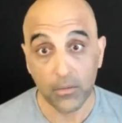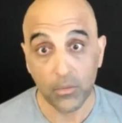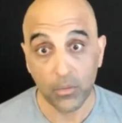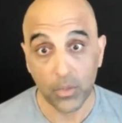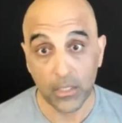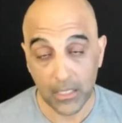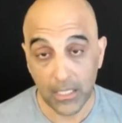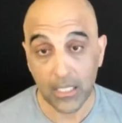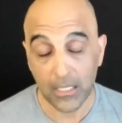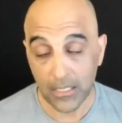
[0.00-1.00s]
we
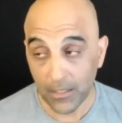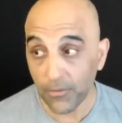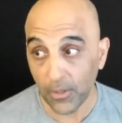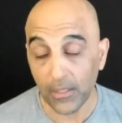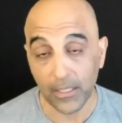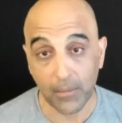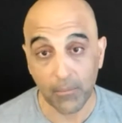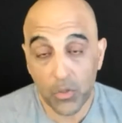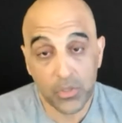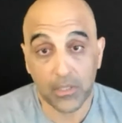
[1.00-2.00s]
did it differently
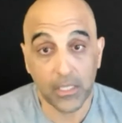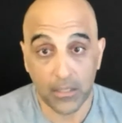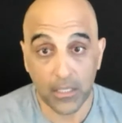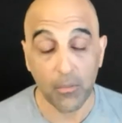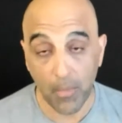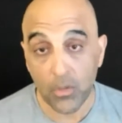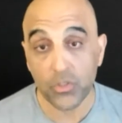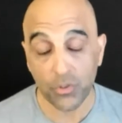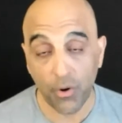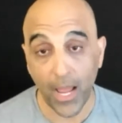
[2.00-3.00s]
mostly you know
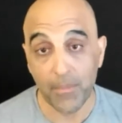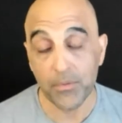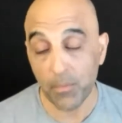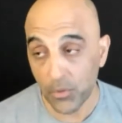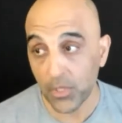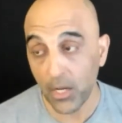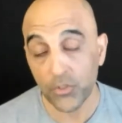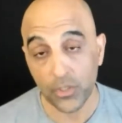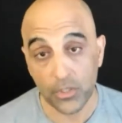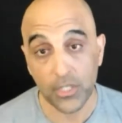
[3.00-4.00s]
most tribes most
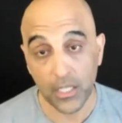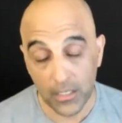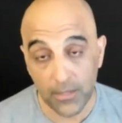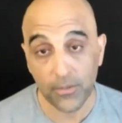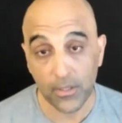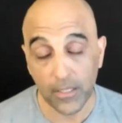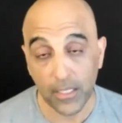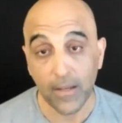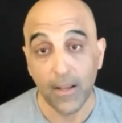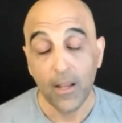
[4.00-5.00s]
cultures did it
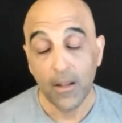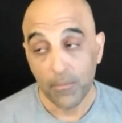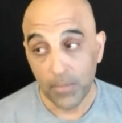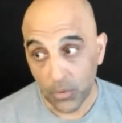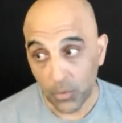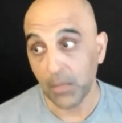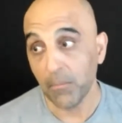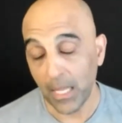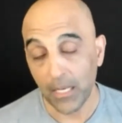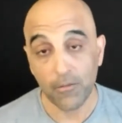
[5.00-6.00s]
differently between
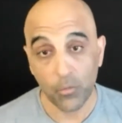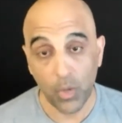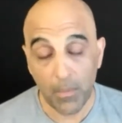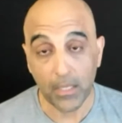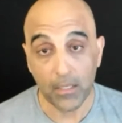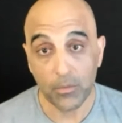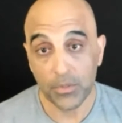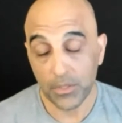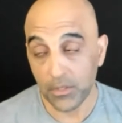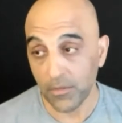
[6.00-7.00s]
men and women it
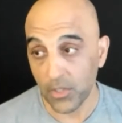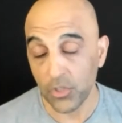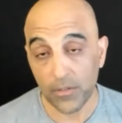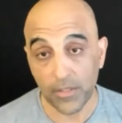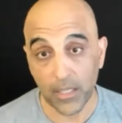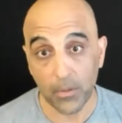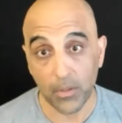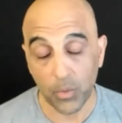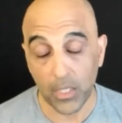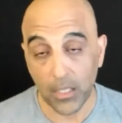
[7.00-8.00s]
was a division of labor
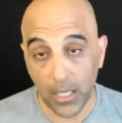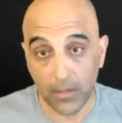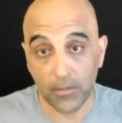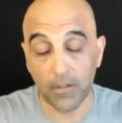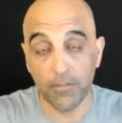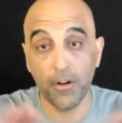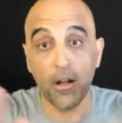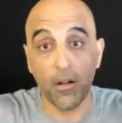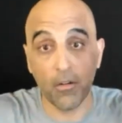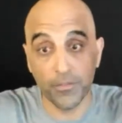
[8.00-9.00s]
and we kind of
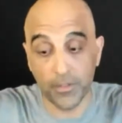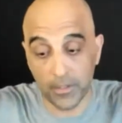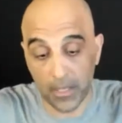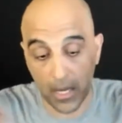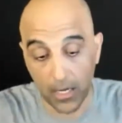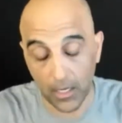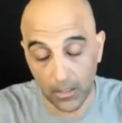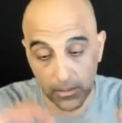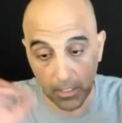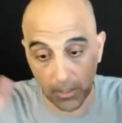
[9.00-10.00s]
evolved uh,
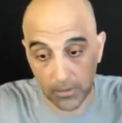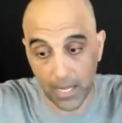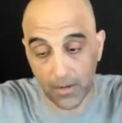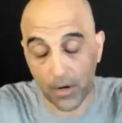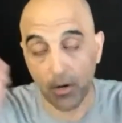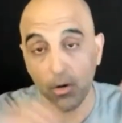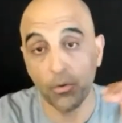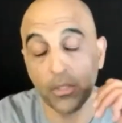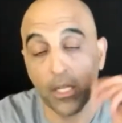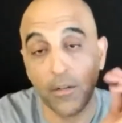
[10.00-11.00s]
you know down our
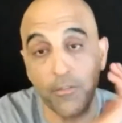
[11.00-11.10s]
own kind of